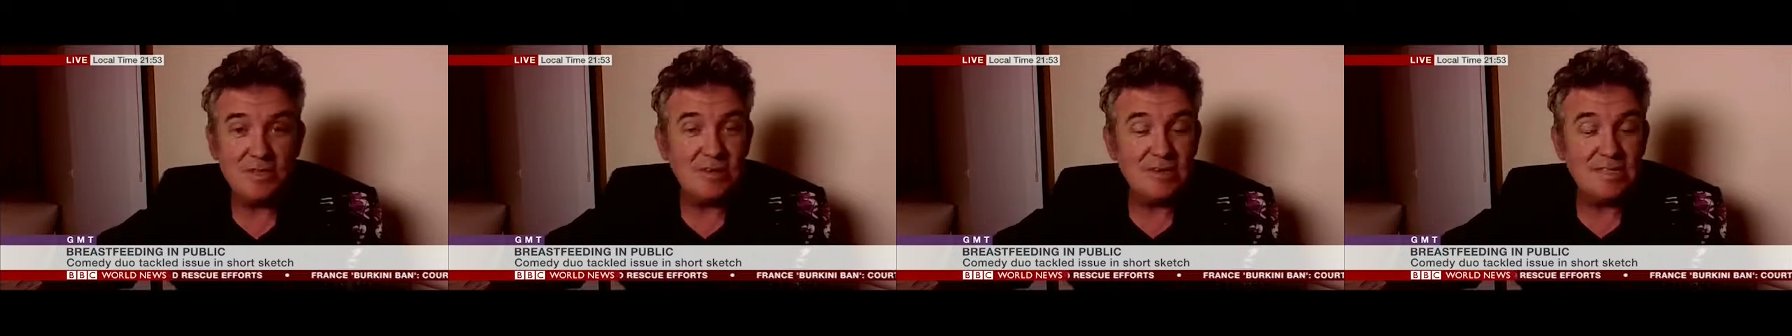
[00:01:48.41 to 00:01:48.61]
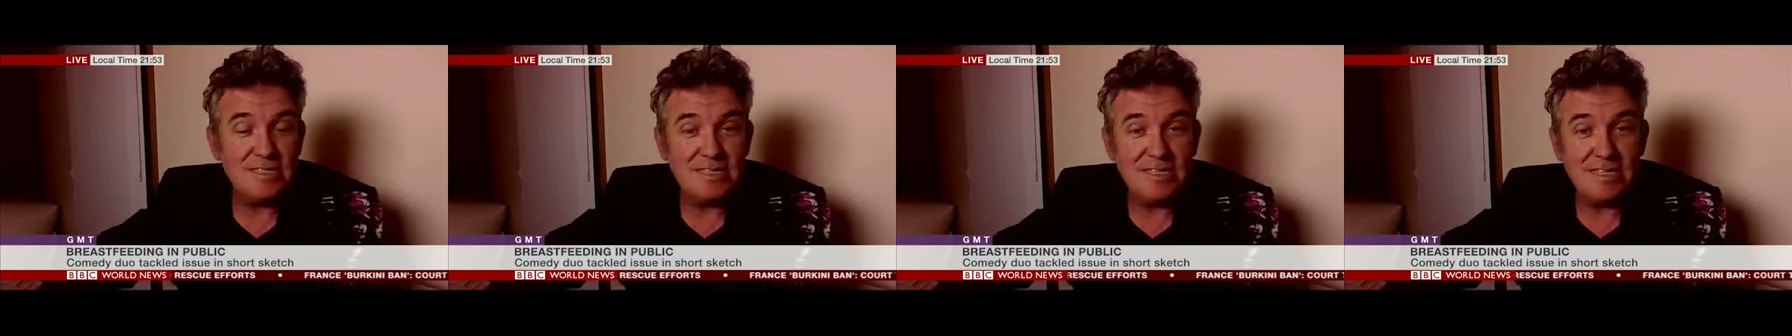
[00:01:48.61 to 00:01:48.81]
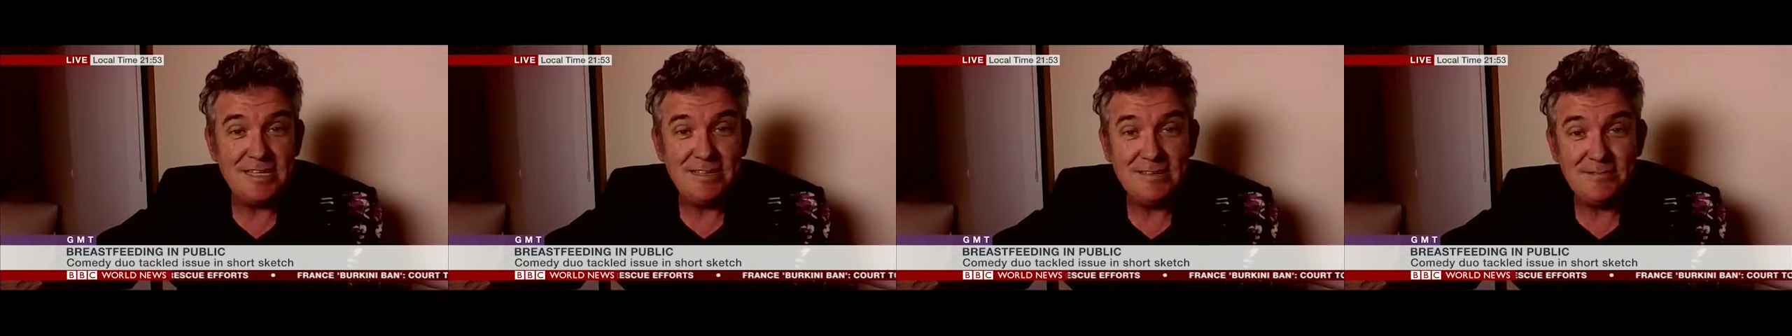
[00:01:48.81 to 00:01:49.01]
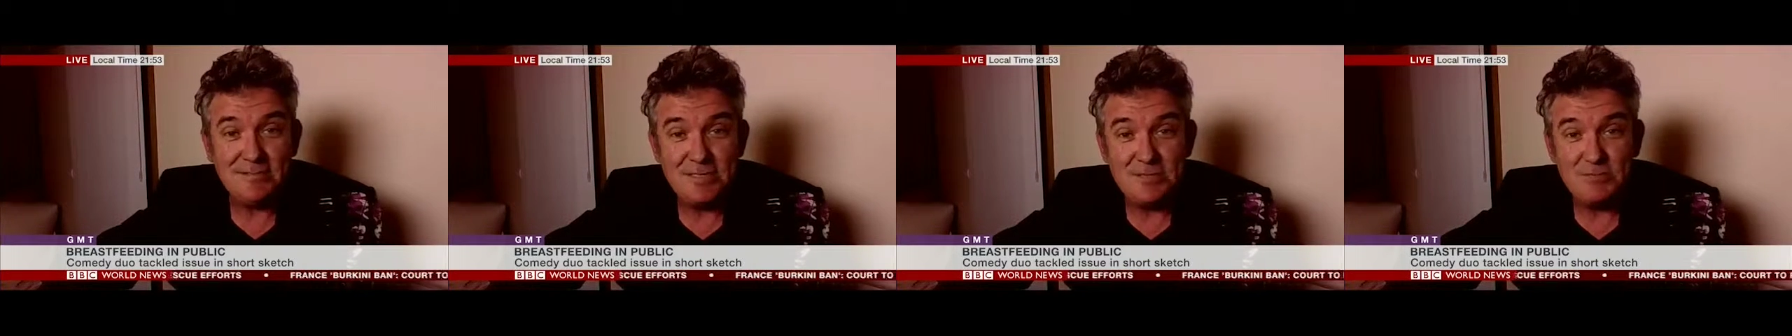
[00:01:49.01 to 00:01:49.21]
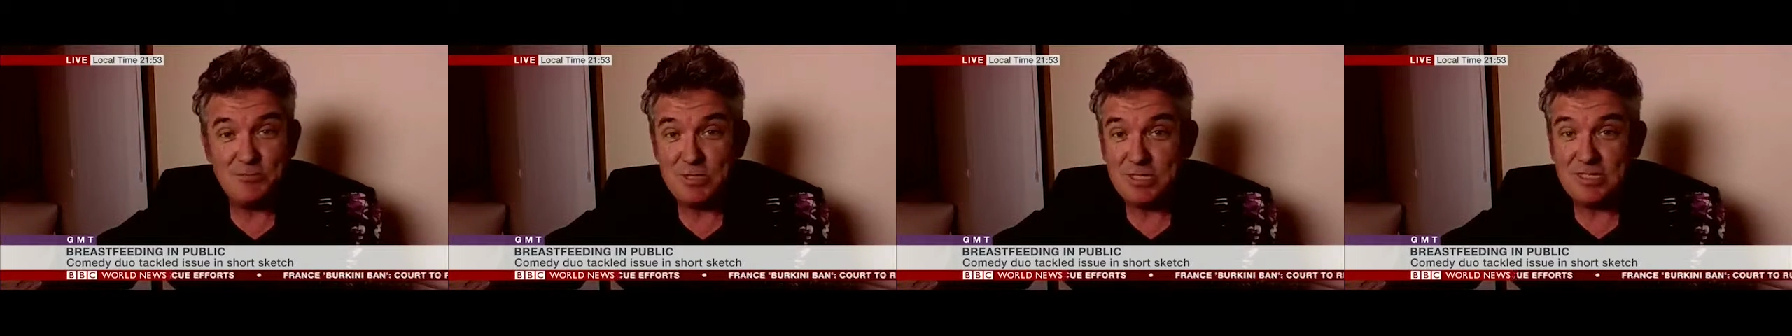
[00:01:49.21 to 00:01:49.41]
up with the
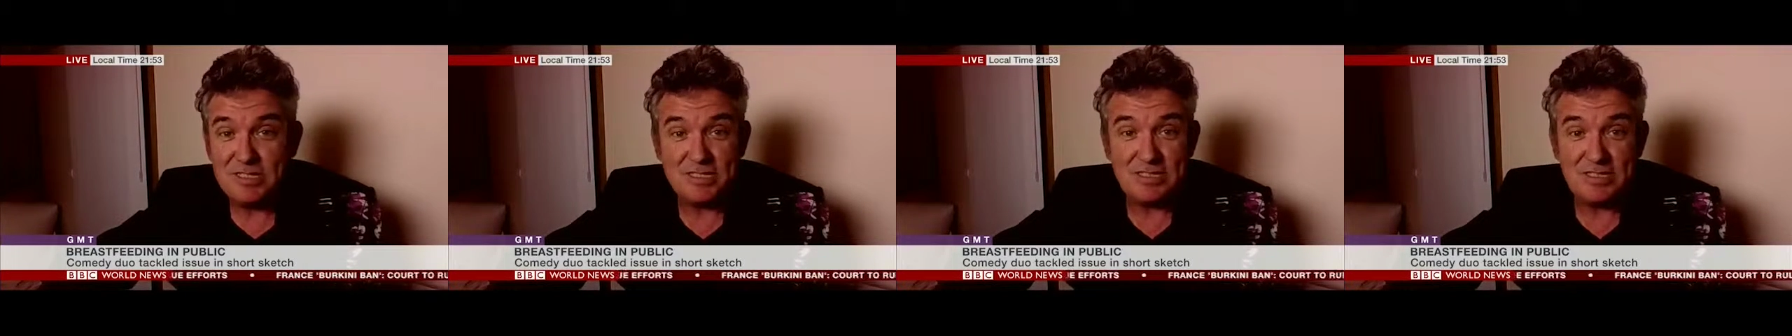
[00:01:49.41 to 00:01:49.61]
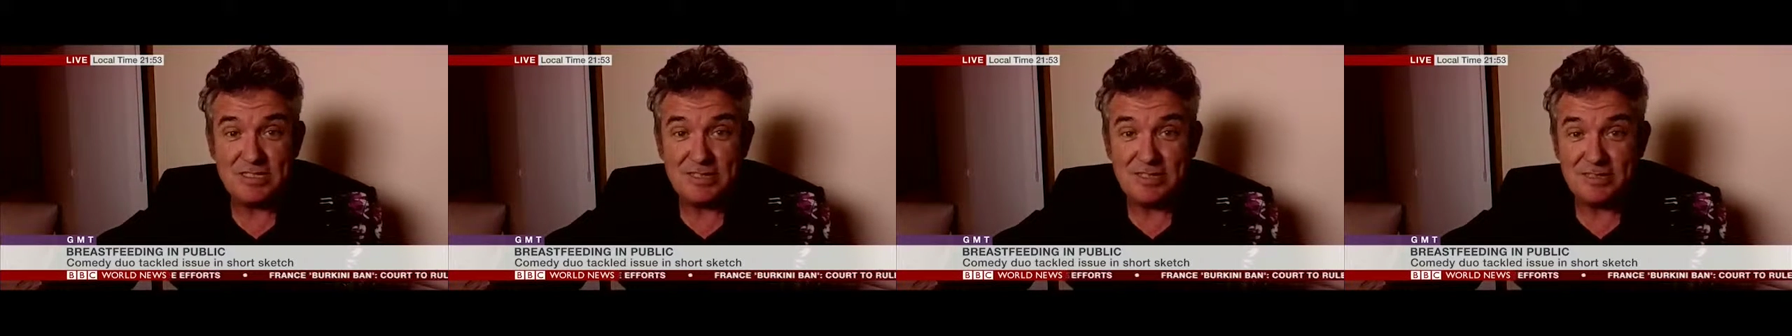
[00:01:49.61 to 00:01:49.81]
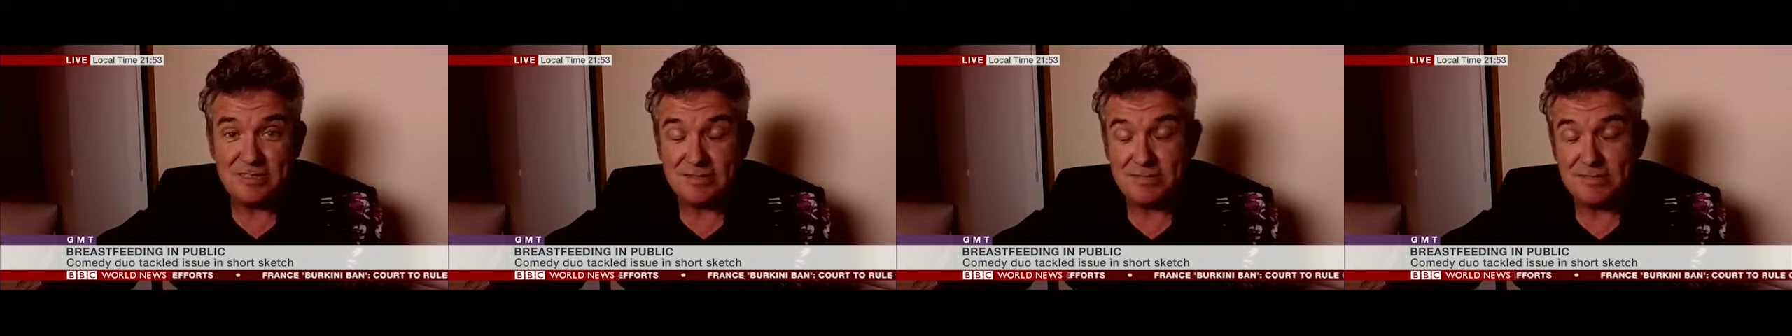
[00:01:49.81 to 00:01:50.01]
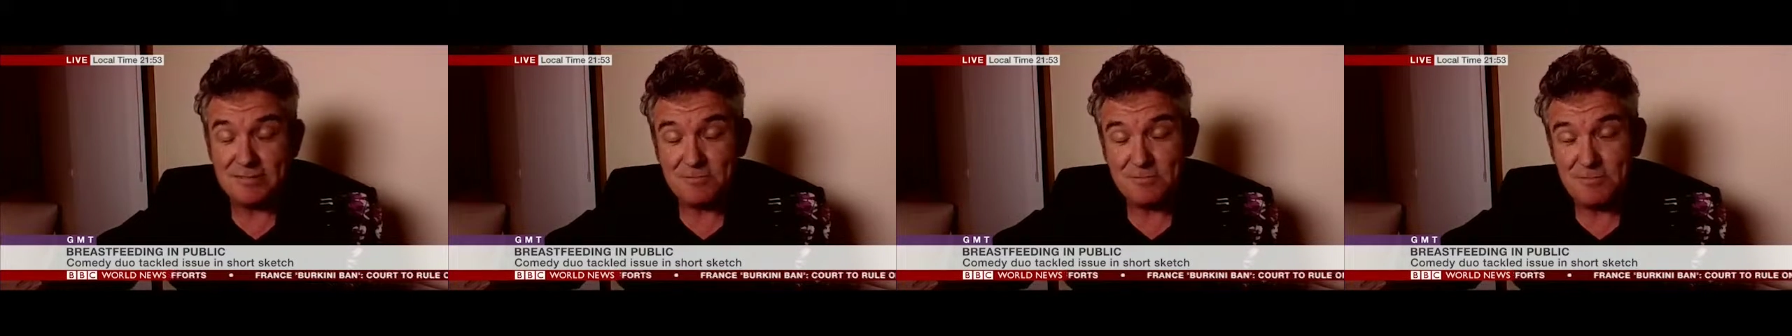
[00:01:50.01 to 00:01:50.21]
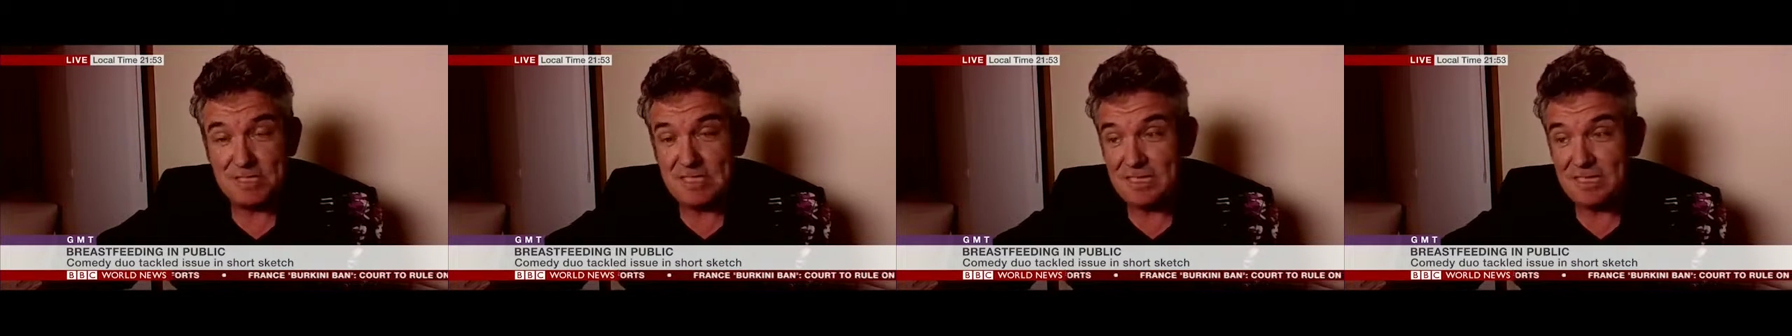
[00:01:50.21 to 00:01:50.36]
idea, and we just did it.